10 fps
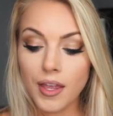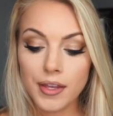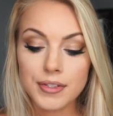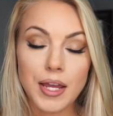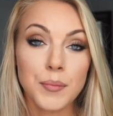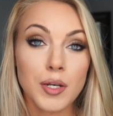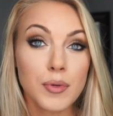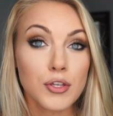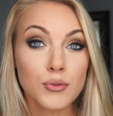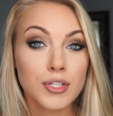And I'm going to
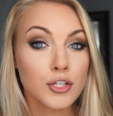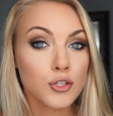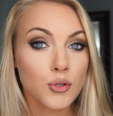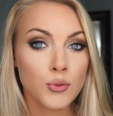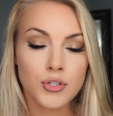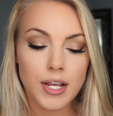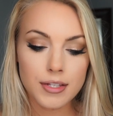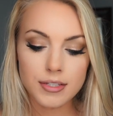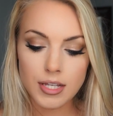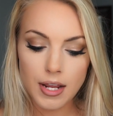be using 2
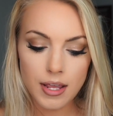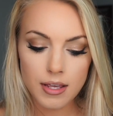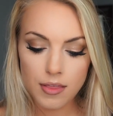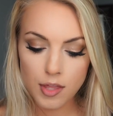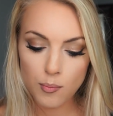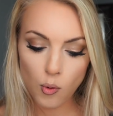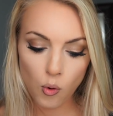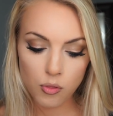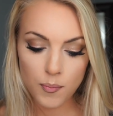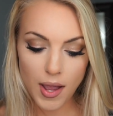shades today, and they're
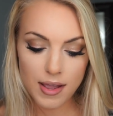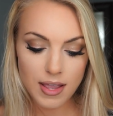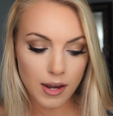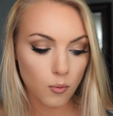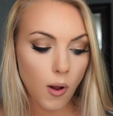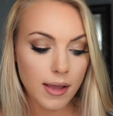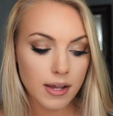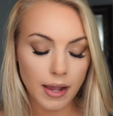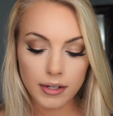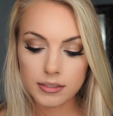both by
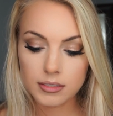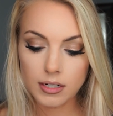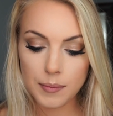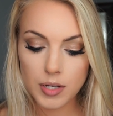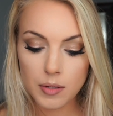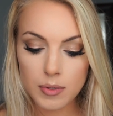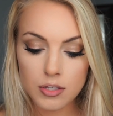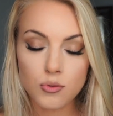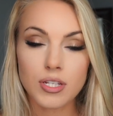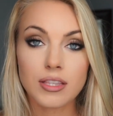NYX, and I'm going to be
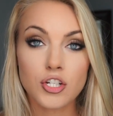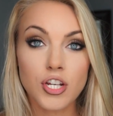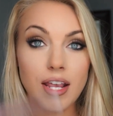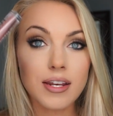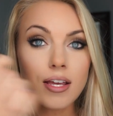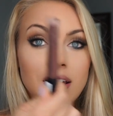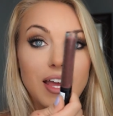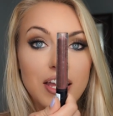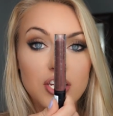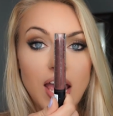using the shade
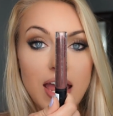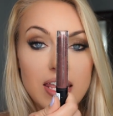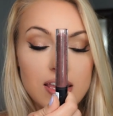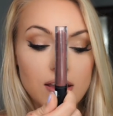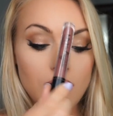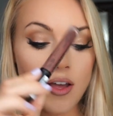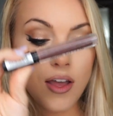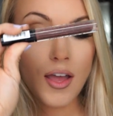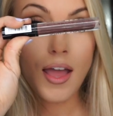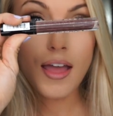Teddy,
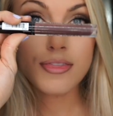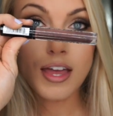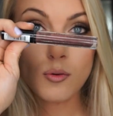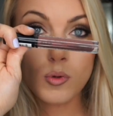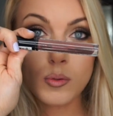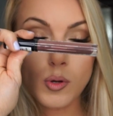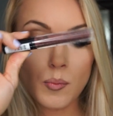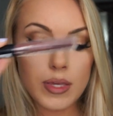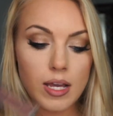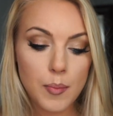and then we
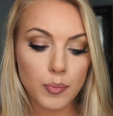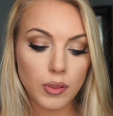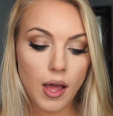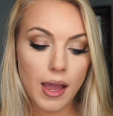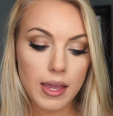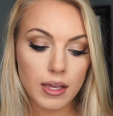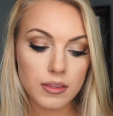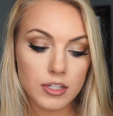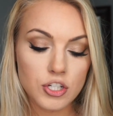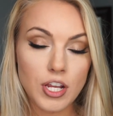will be applying
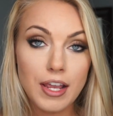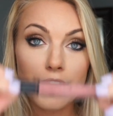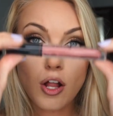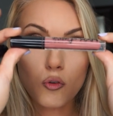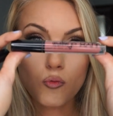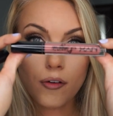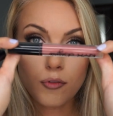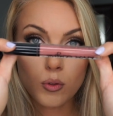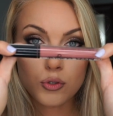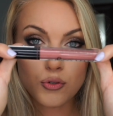the shade
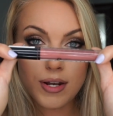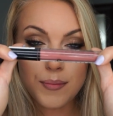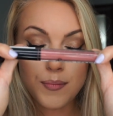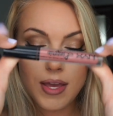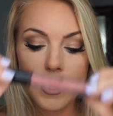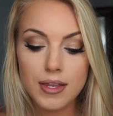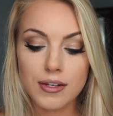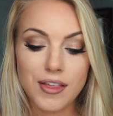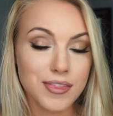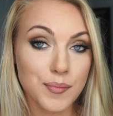Ruffle Trim
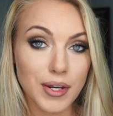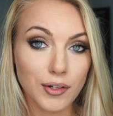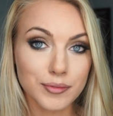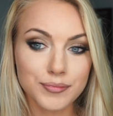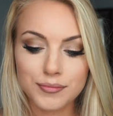in the middle.